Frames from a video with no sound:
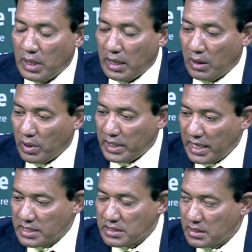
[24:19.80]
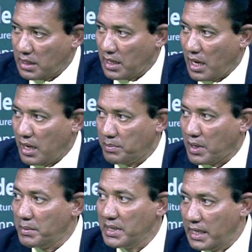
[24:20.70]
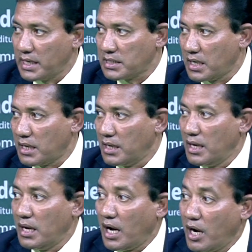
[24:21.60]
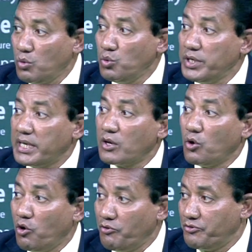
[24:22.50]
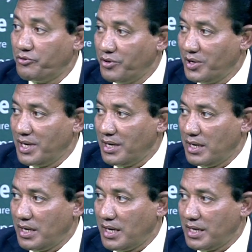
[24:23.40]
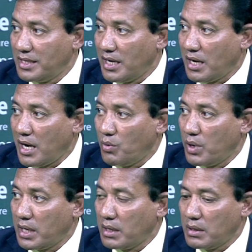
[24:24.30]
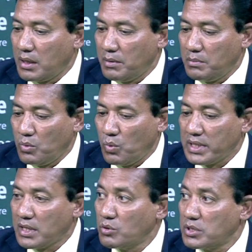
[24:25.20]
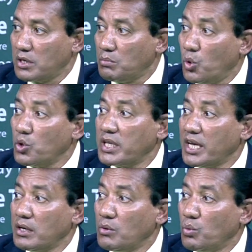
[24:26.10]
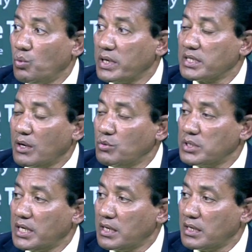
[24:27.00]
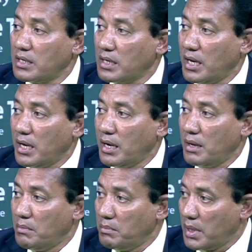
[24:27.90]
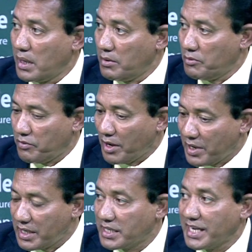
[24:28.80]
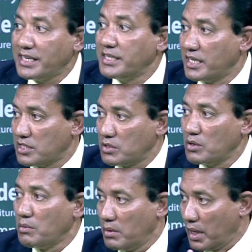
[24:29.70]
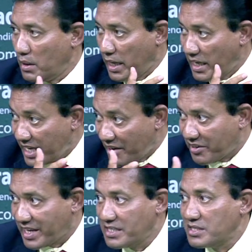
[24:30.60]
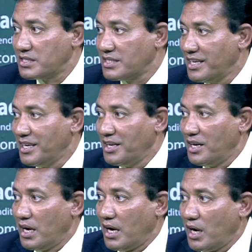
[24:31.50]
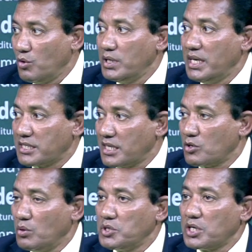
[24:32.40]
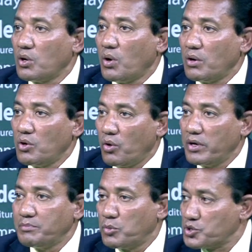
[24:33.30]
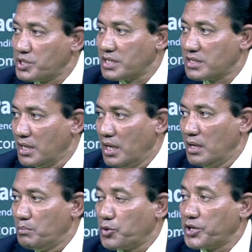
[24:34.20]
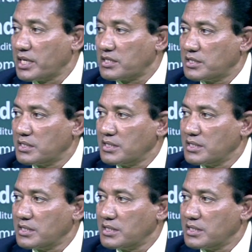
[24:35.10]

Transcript: our next upcoming election, how we can hope our 1,000 more than 1,500 candidates in average, how election commission or our law and forces protect